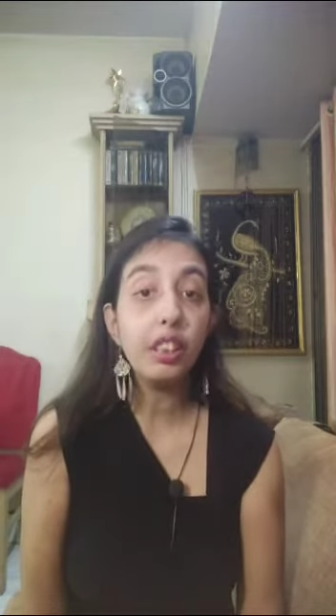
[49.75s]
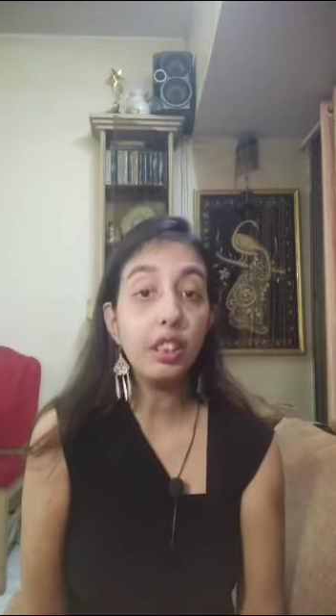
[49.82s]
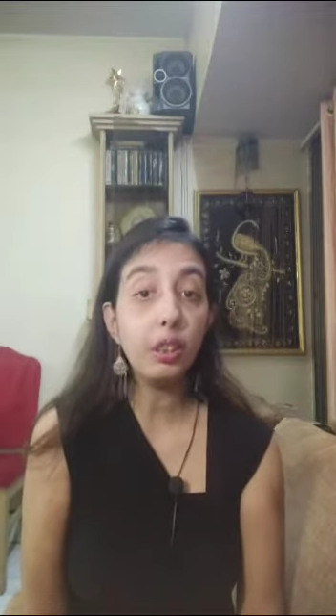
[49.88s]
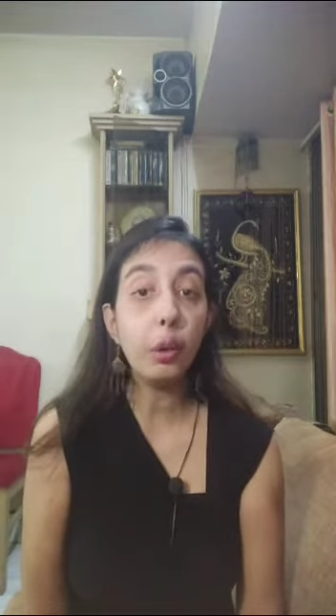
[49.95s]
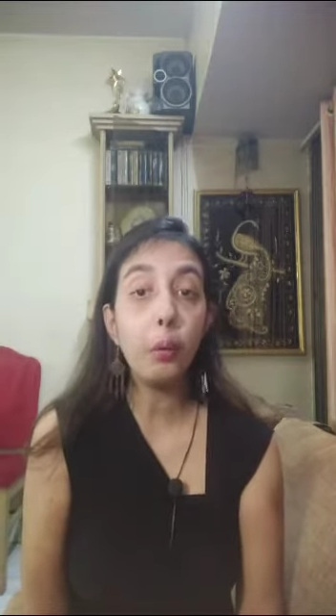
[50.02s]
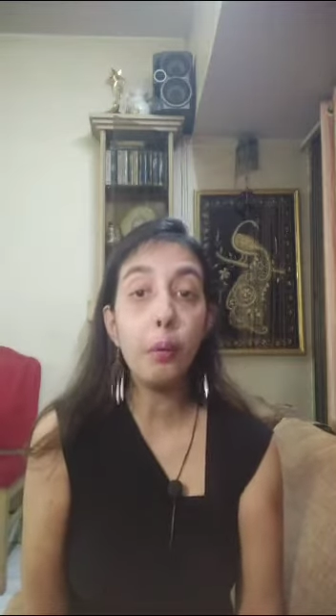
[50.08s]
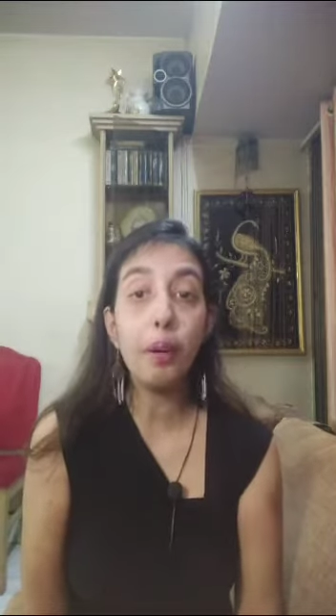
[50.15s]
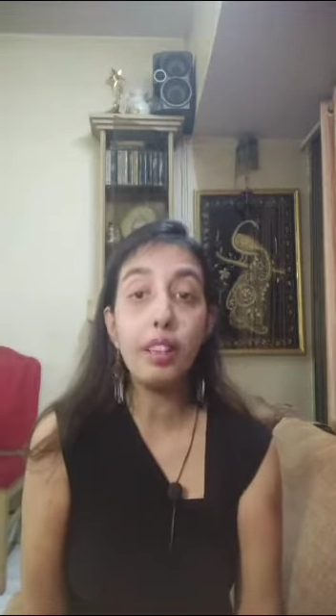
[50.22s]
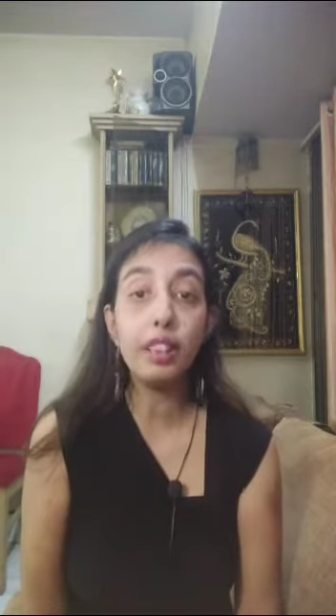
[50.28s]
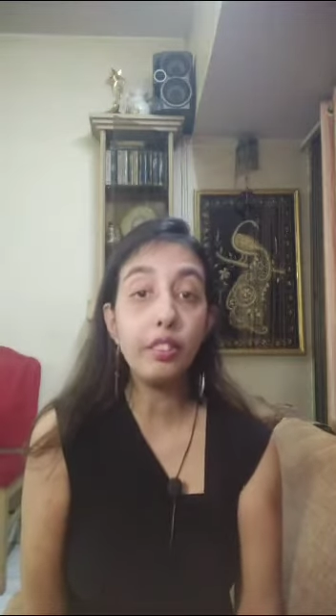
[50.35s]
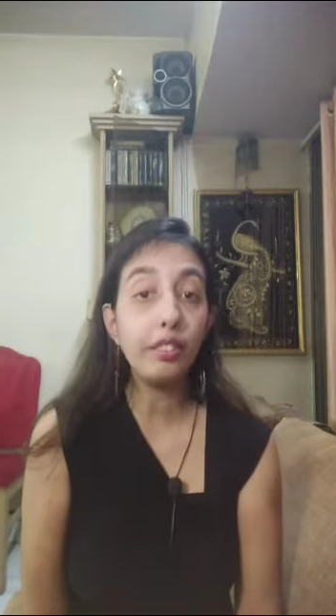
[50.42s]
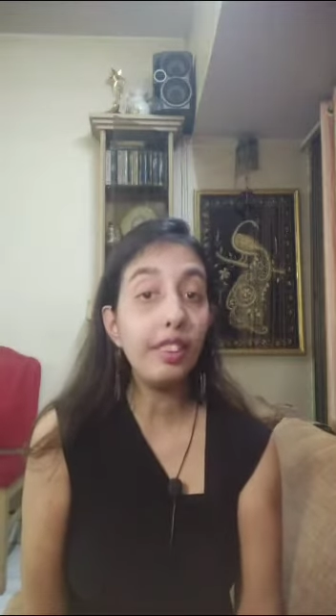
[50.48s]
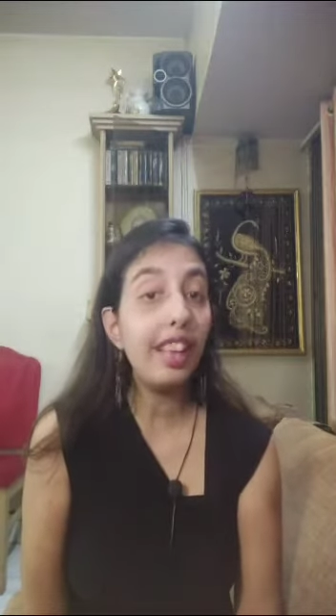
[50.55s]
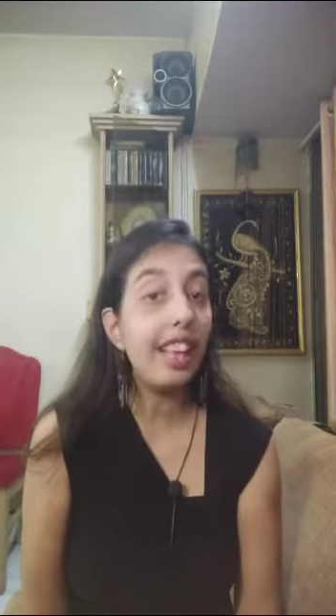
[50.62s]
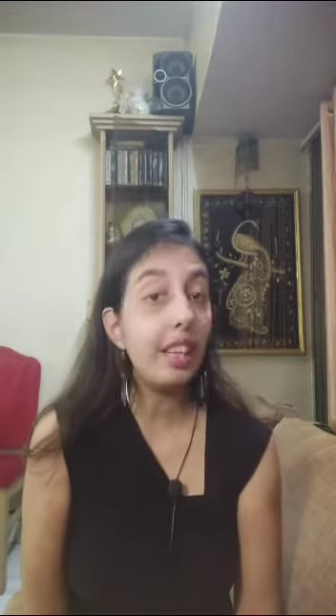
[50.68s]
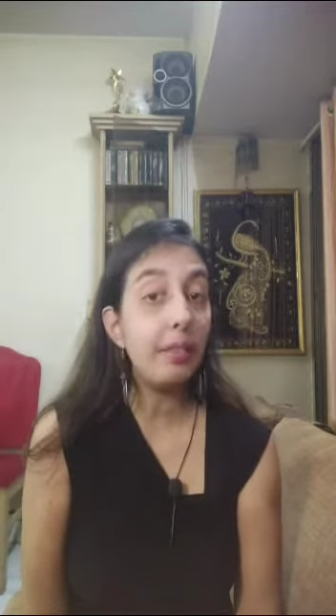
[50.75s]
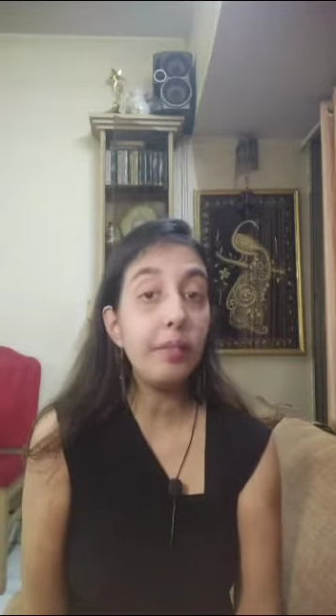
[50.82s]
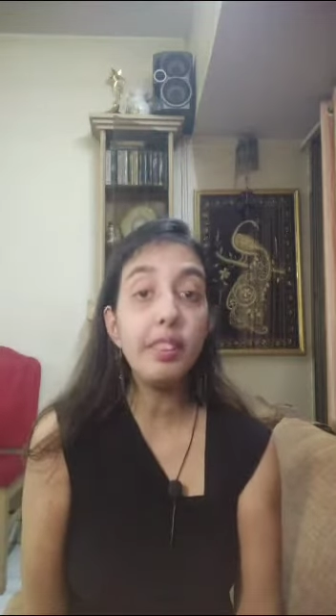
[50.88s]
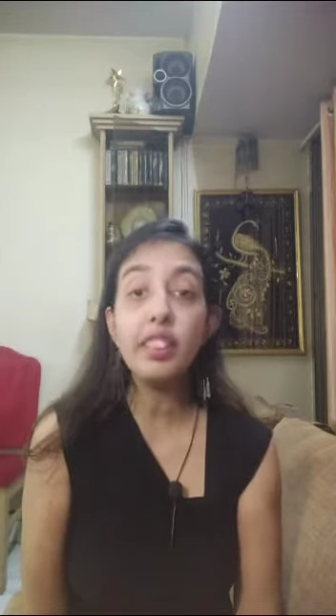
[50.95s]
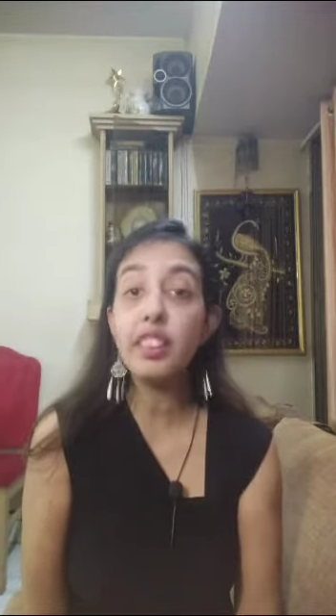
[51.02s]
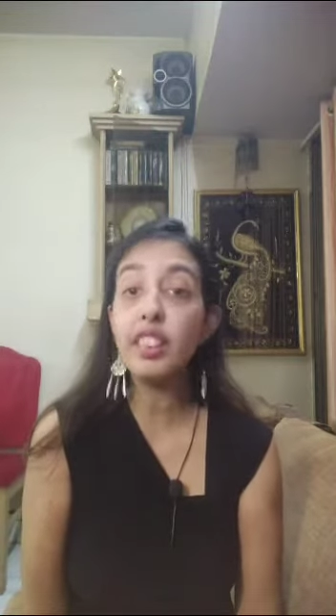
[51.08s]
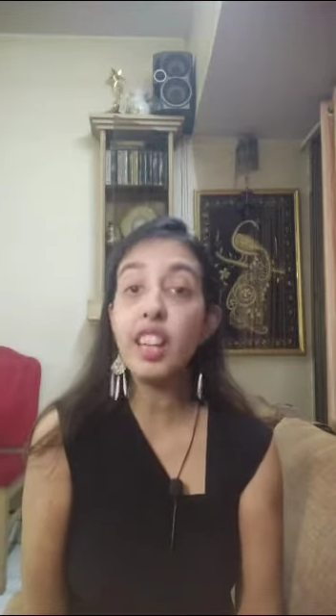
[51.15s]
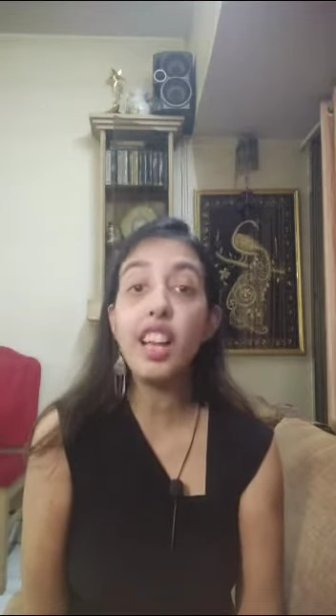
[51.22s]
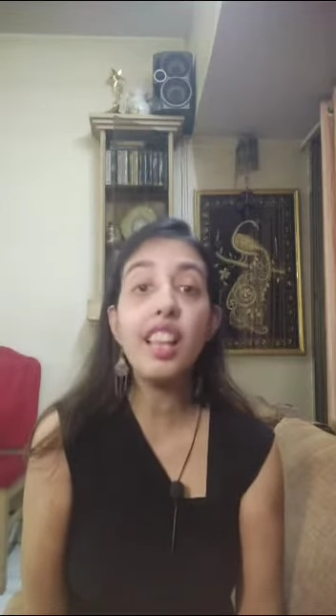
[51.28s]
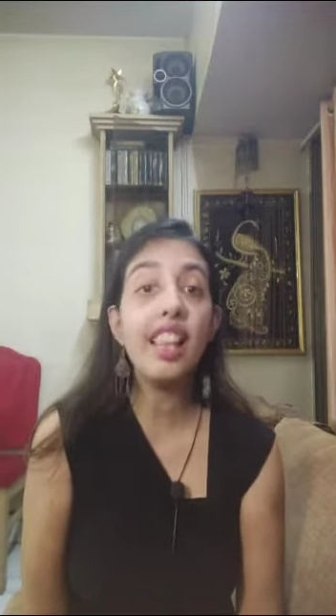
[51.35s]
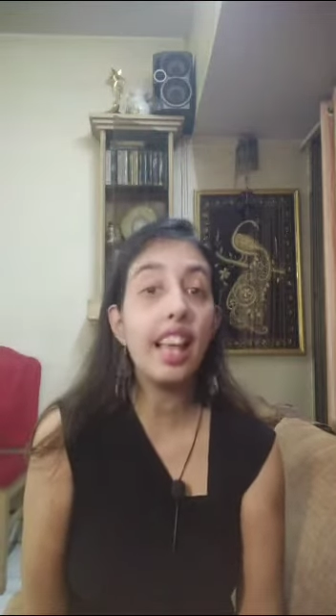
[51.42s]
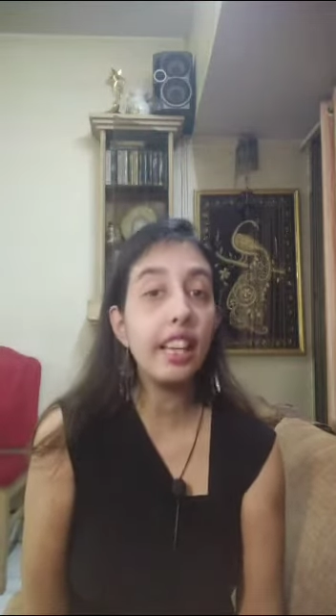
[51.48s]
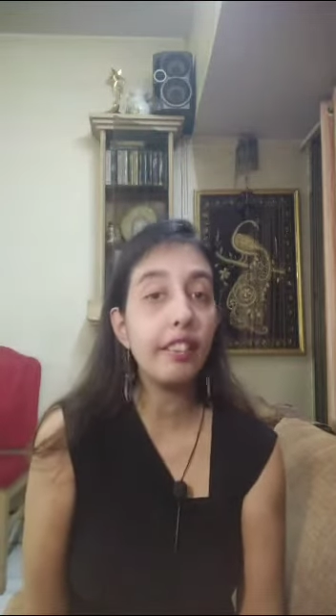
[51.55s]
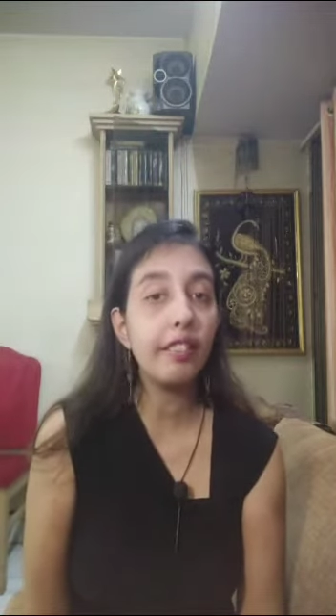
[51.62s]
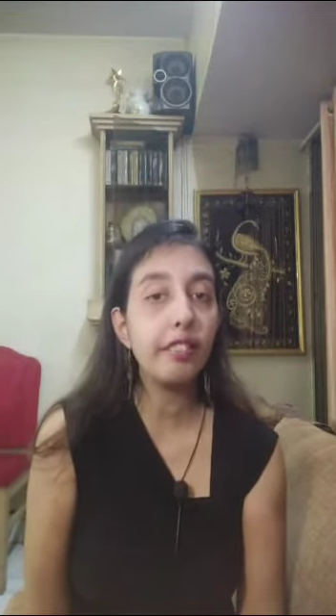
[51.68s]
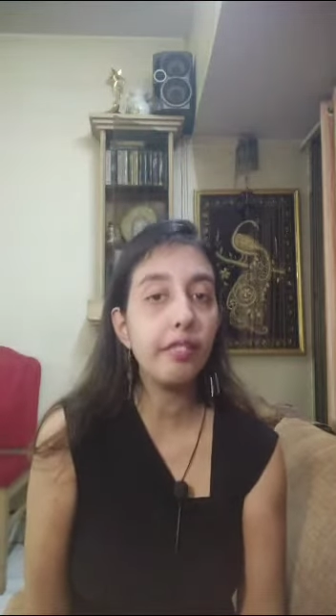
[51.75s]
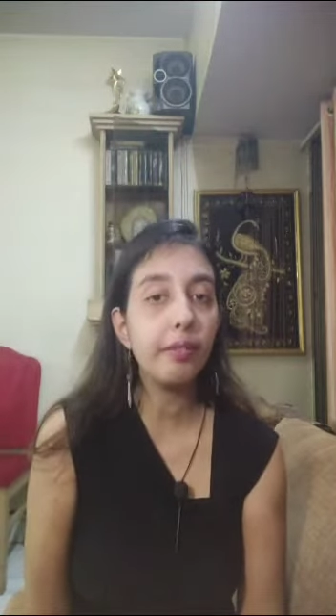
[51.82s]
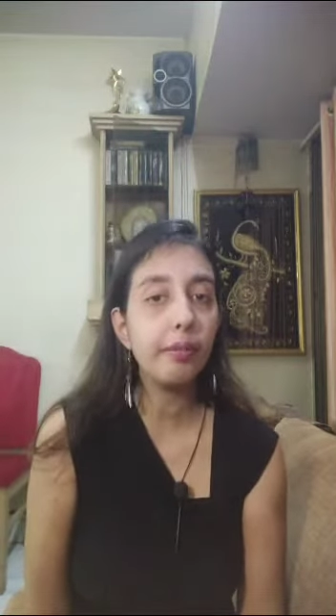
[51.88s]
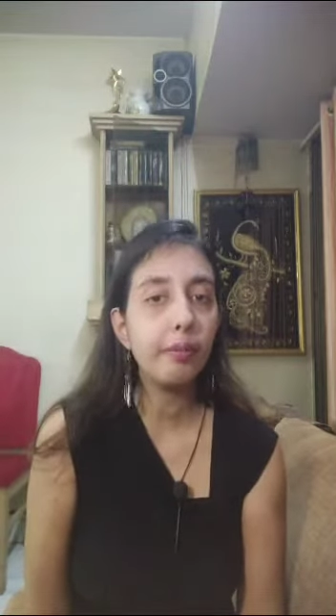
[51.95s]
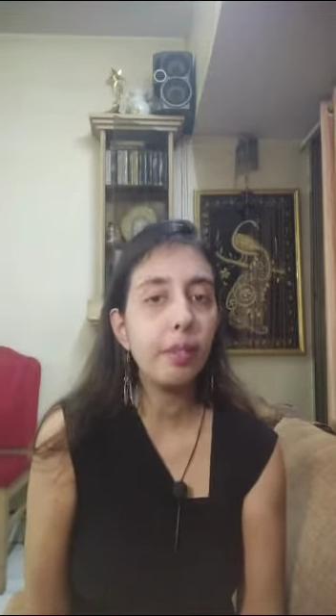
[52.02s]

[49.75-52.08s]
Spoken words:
such a wonderful element in our life.